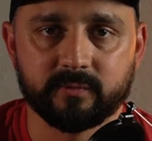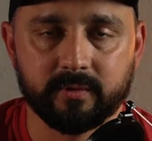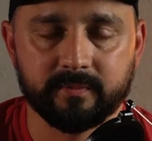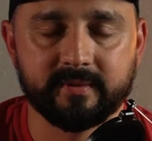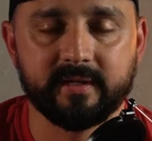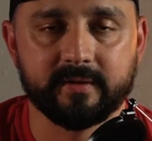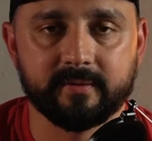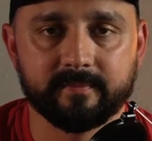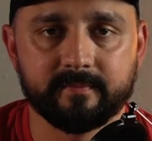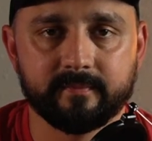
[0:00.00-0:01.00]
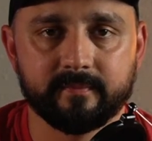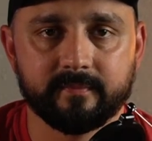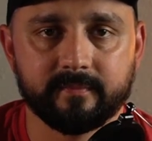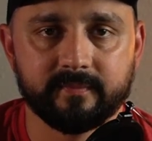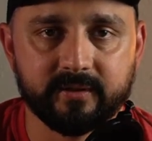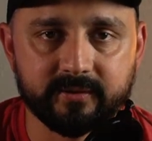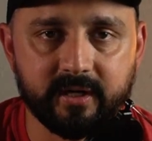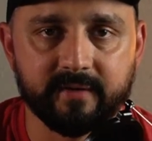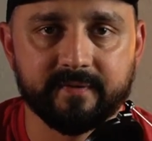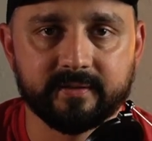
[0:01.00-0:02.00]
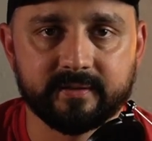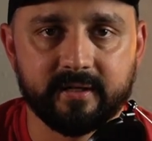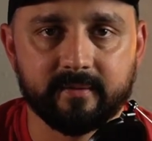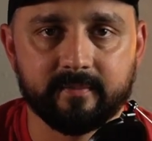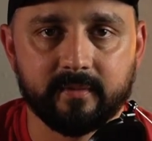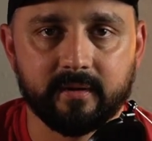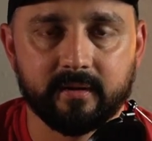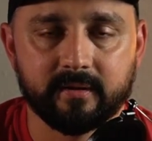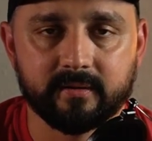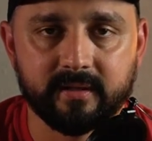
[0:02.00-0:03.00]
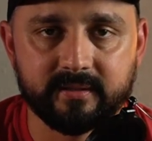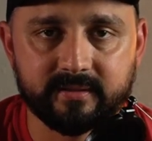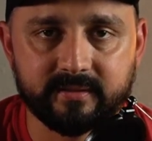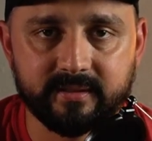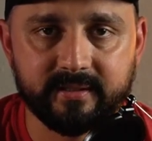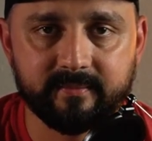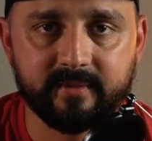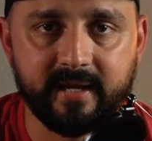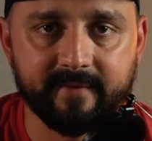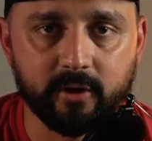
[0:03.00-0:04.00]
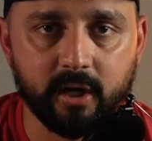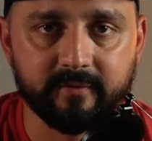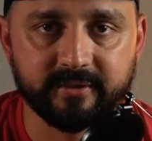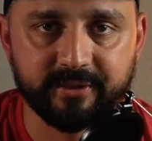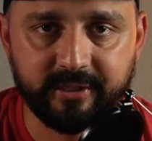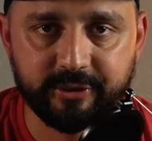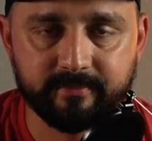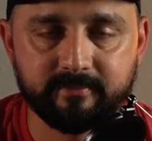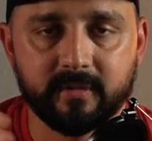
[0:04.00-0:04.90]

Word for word: one with the other. There's an offense there. They sit, they have a conversation,